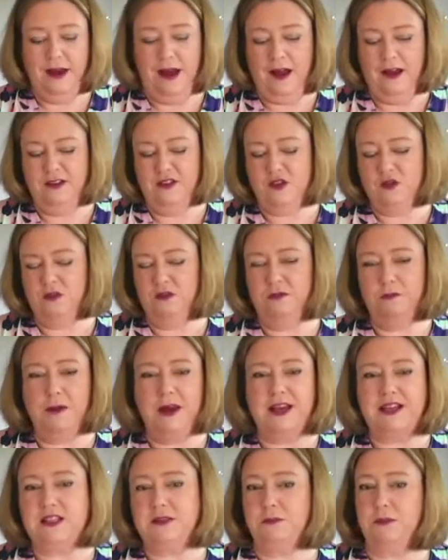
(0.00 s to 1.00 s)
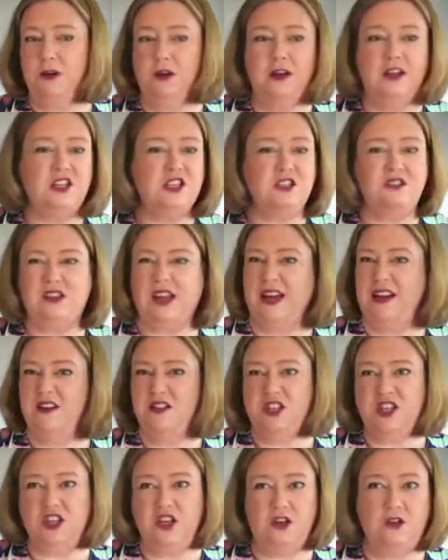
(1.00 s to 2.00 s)
And sort of mixed spice tend
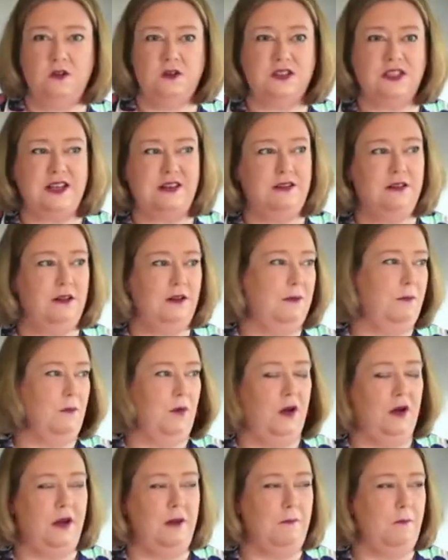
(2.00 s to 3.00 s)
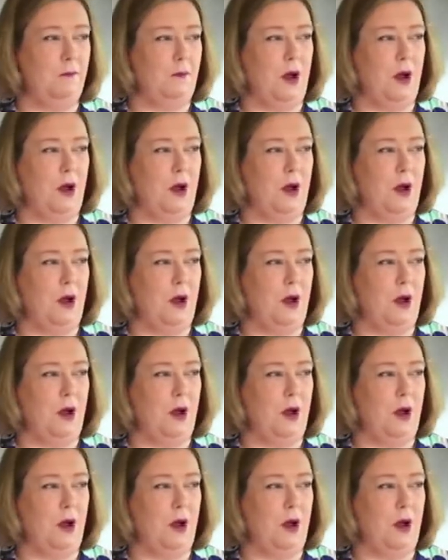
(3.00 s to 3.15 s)
to use in like my